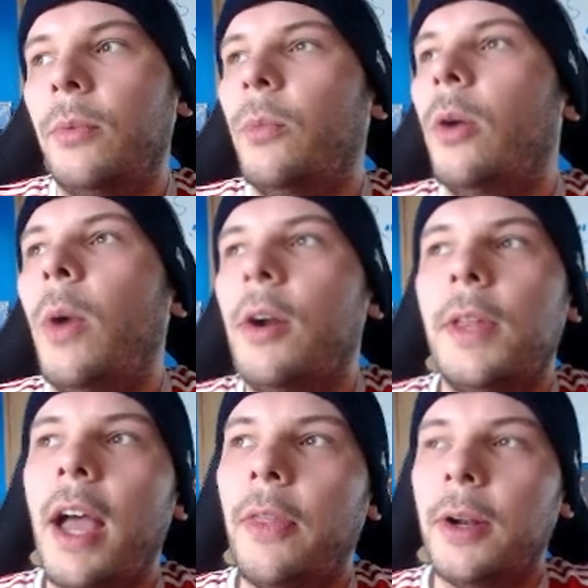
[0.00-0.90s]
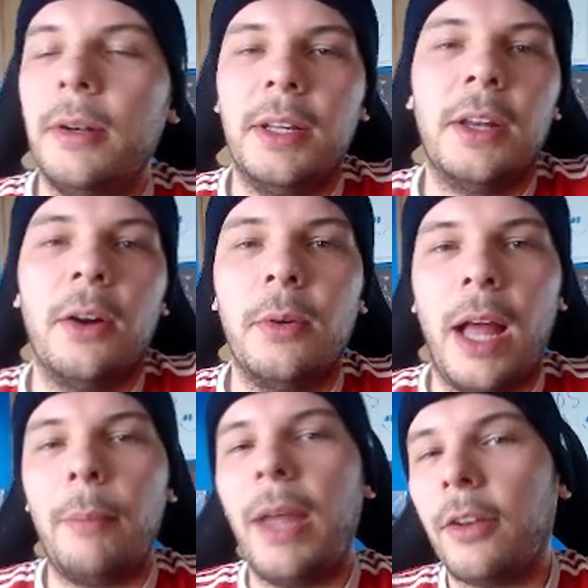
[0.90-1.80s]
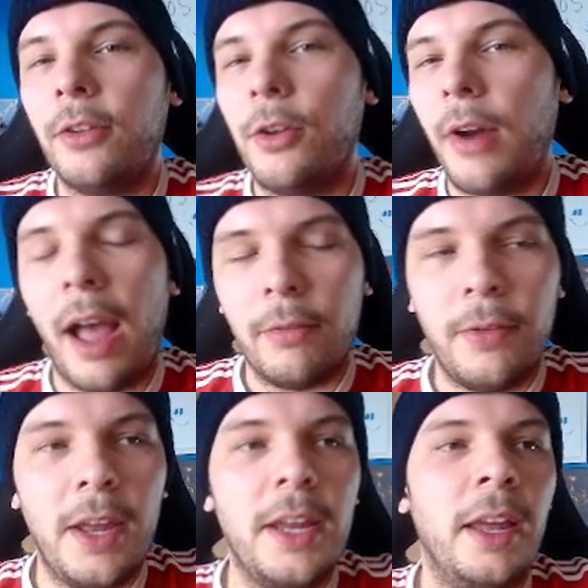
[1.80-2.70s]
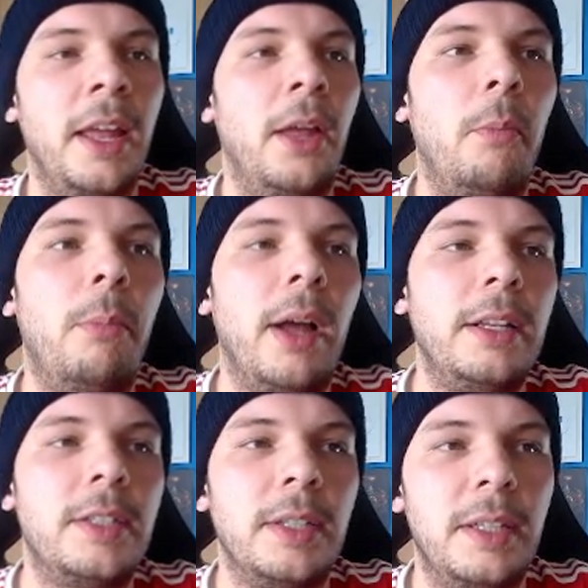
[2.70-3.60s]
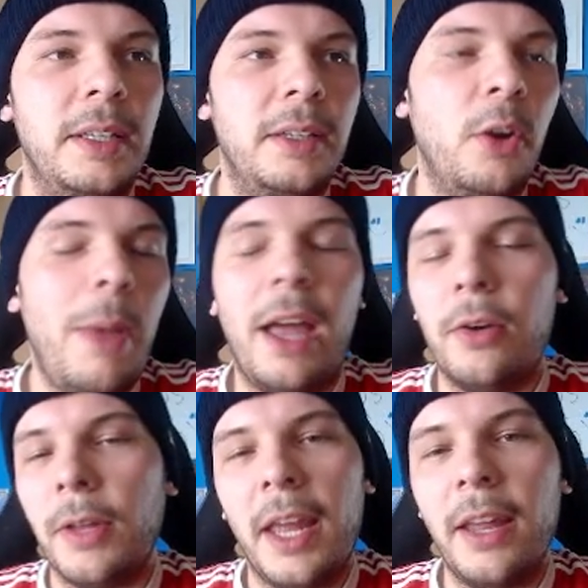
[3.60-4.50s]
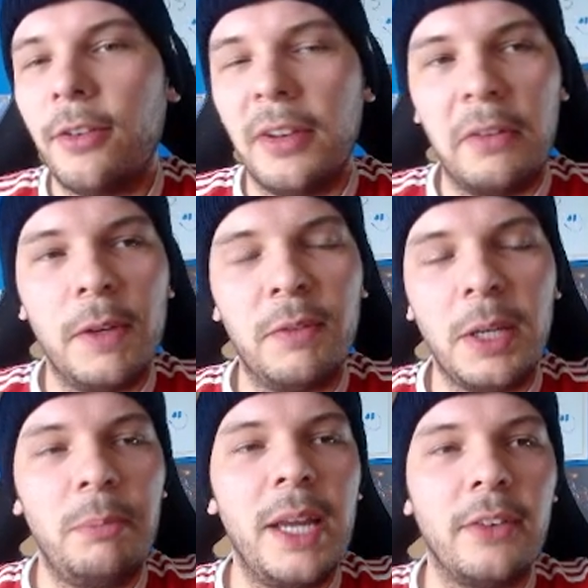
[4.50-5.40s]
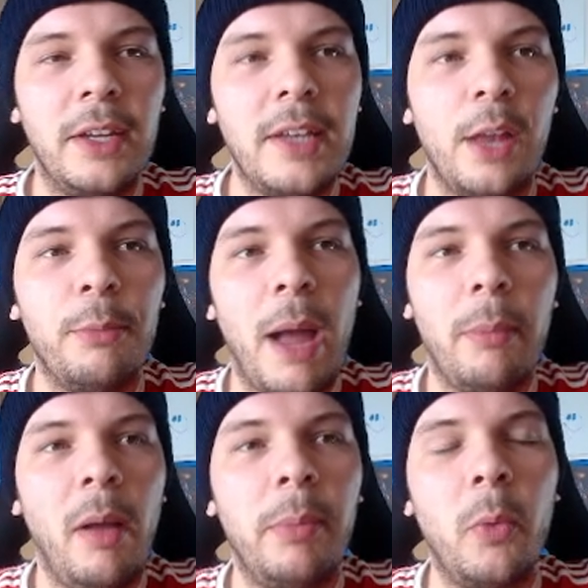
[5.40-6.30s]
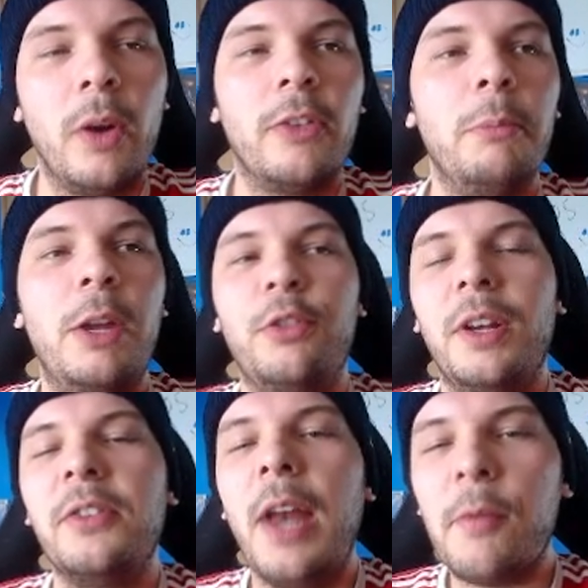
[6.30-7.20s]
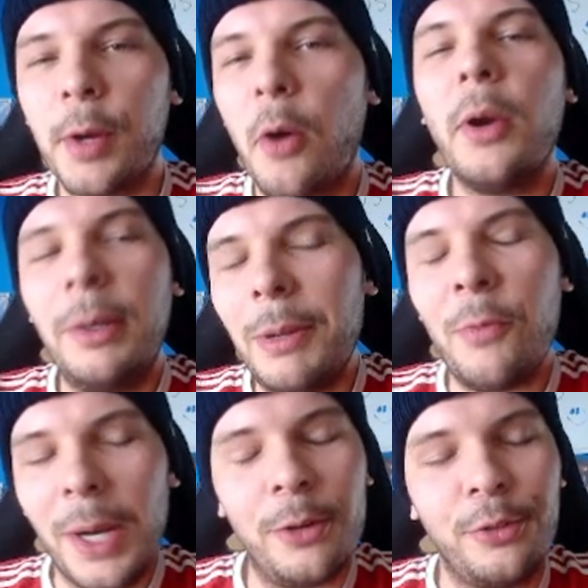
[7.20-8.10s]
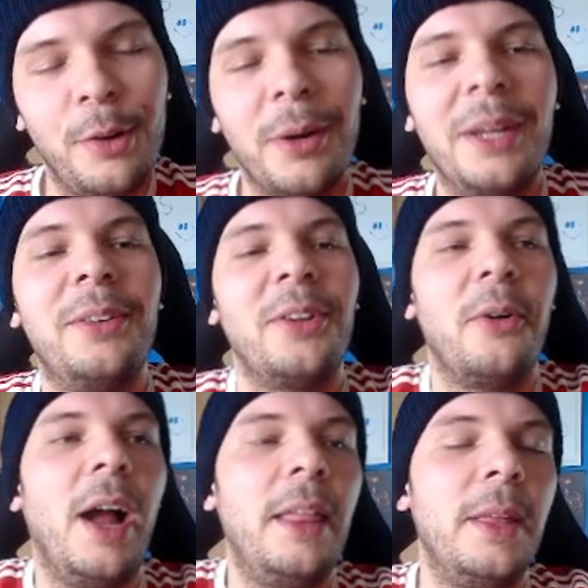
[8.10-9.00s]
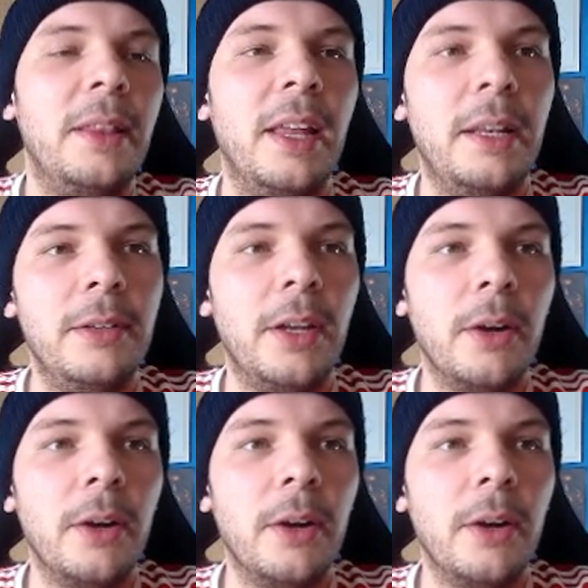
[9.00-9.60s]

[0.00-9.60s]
one way or the other, I'm guessing they're not fake, but no matter the case, seeing 15 PSA 10s pop up in one submission is never going to be reassuring. So I think that,